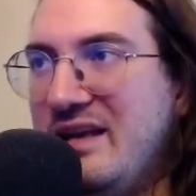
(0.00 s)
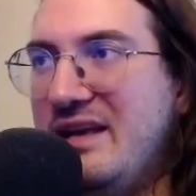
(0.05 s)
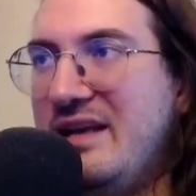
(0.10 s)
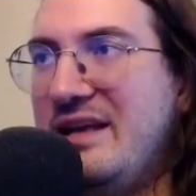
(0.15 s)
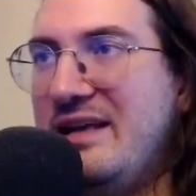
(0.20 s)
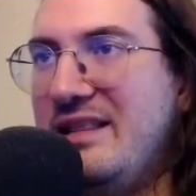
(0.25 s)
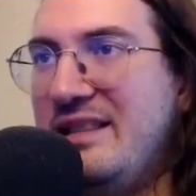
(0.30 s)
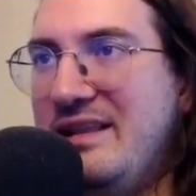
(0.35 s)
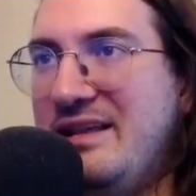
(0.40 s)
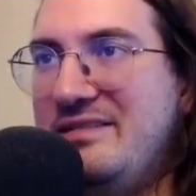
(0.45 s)

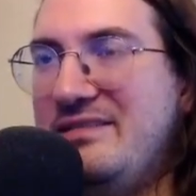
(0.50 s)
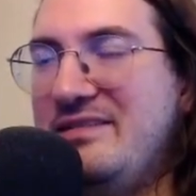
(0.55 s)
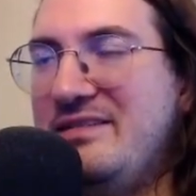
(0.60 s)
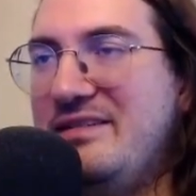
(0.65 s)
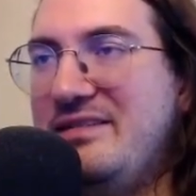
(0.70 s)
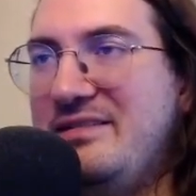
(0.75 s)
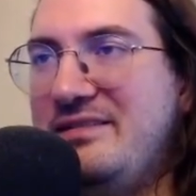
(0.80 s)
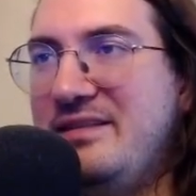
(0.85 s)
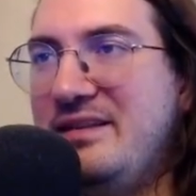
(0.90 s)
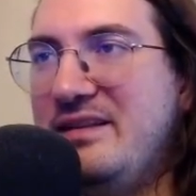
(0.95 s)
Let's
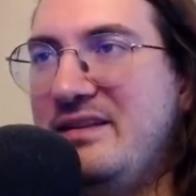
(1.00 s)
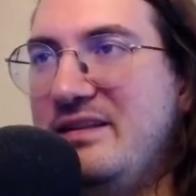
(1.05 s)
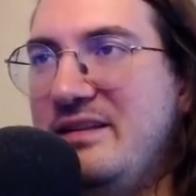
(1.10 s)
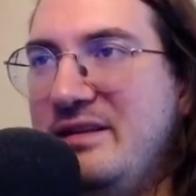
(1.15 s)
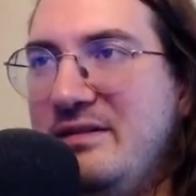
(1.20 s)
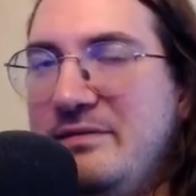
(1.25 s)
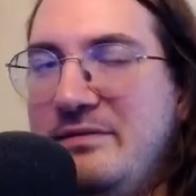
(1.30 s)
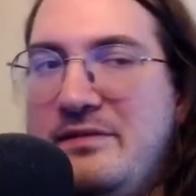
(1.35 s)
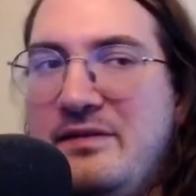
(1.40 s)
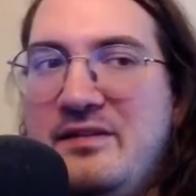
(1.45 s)
understand the
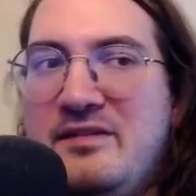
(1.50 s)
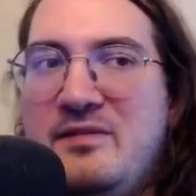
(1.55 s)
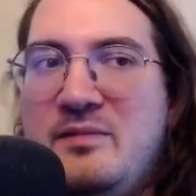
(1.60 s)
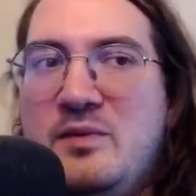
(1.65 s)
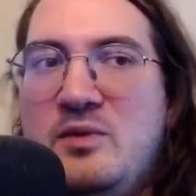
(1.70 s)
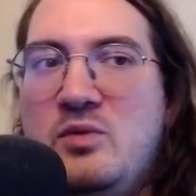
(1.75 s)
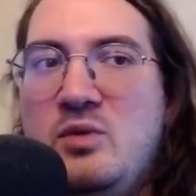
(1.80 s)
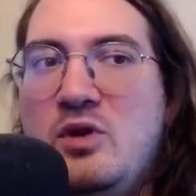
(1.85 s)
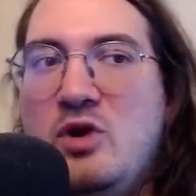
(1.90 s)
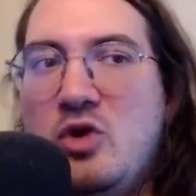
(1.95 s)
difference
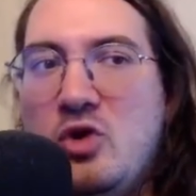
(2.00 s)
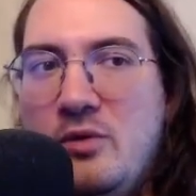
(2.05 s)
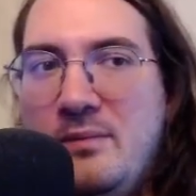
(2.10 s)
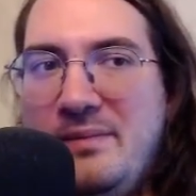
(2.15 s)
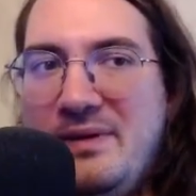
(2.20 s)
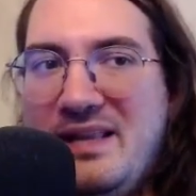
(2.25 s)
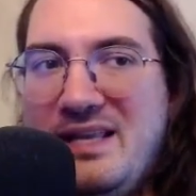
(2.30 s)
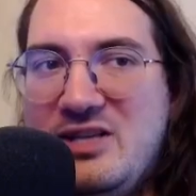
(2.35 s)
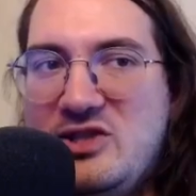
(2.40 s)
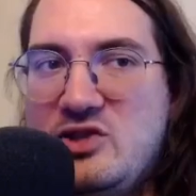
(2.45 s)
between
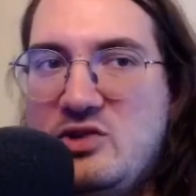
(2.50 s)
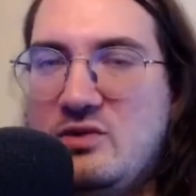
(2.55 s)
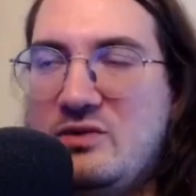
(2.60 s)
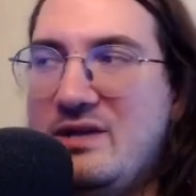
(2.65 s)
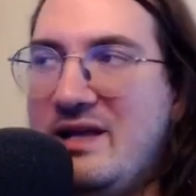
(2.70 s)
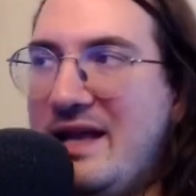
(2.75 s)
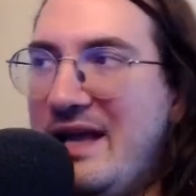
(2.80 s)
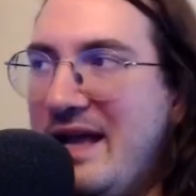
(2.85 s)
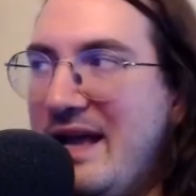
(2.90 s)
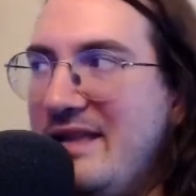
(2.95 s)
compilation
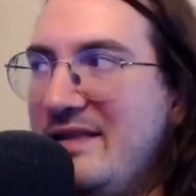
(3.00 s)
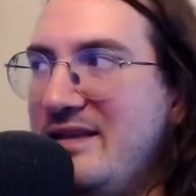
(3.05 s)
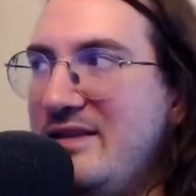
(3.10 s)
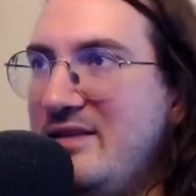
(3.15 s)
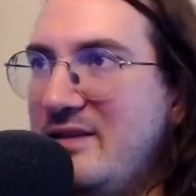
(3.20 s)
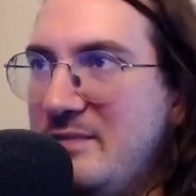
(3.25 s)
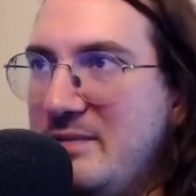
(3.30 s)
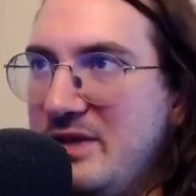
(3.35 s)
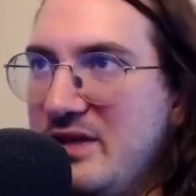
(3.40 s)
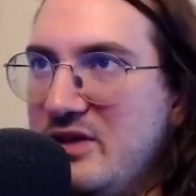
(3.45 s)
and
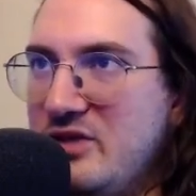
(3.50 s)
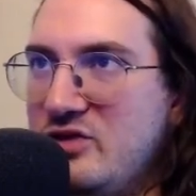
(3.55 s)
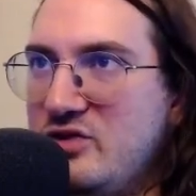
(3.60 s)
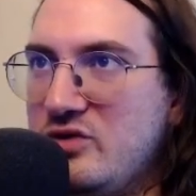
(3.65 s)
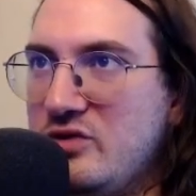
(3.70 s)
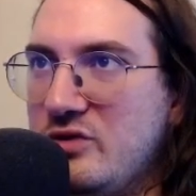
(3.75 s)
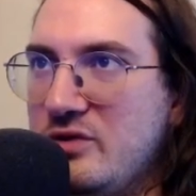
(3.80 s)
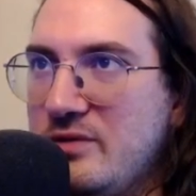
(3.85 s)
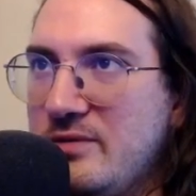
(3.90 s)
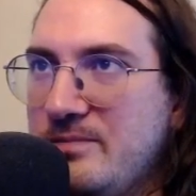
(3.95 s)

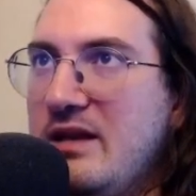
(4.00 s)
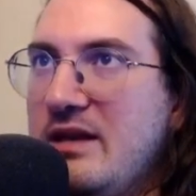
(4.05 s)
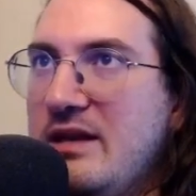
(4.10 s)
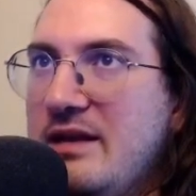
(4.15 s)
interpretation.